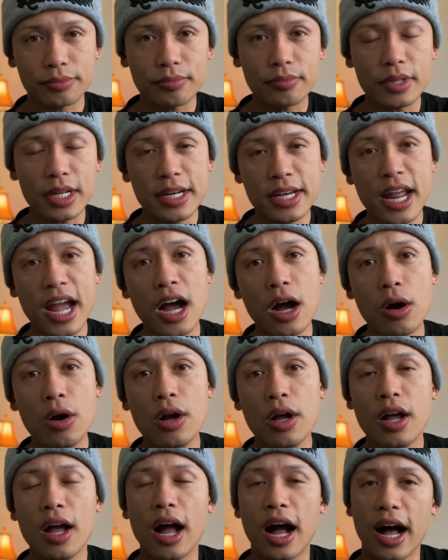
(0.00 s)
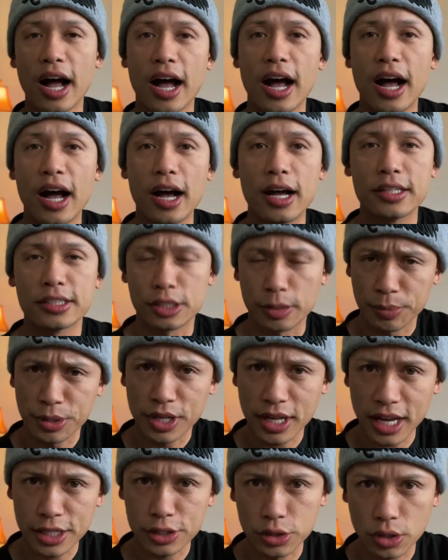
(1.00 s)
Now, uh, some of you
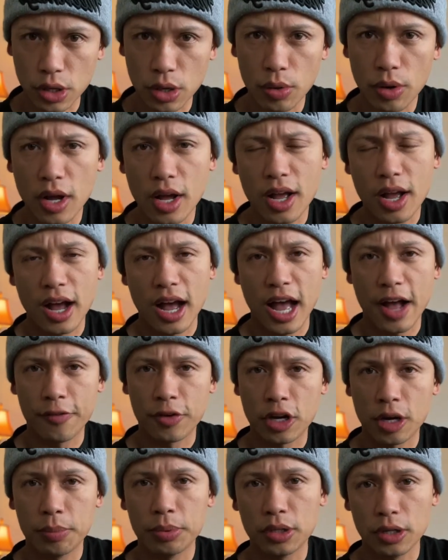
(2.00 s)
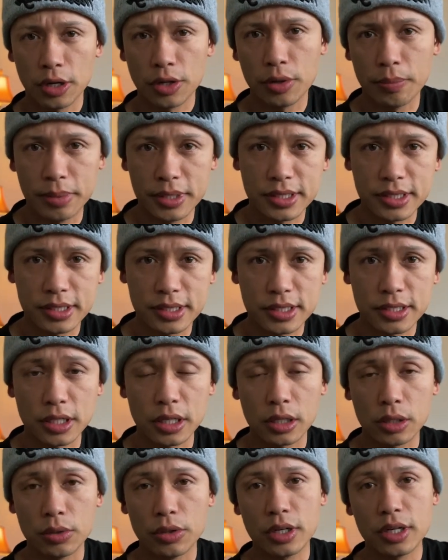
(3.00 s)
guys know I have a couple of other businesses,
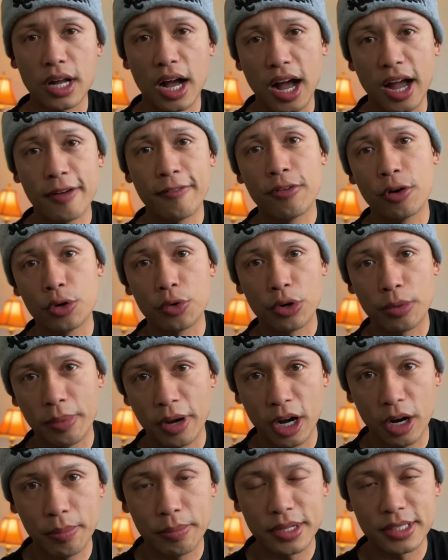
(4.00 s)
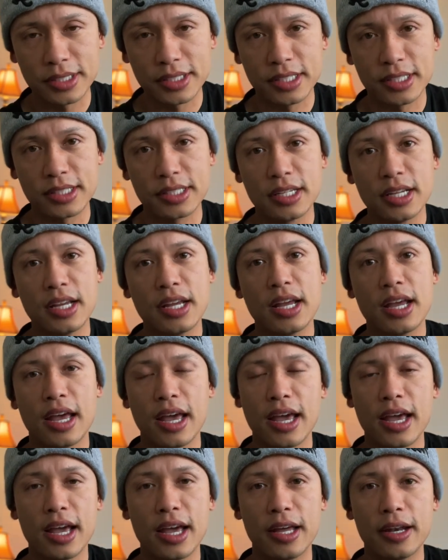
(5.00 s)
including an iPhone repair business.
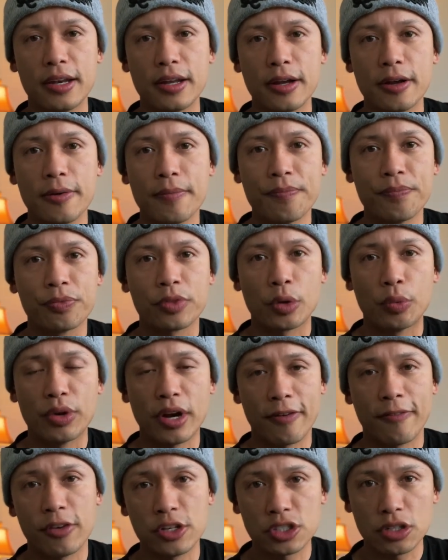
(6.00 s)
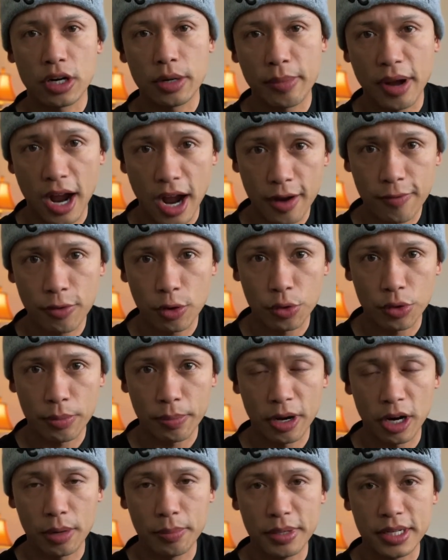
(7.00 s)
And when I first started my iPhone
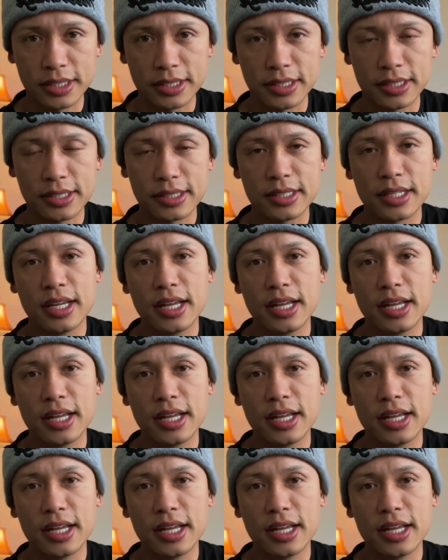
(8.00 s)
repair business,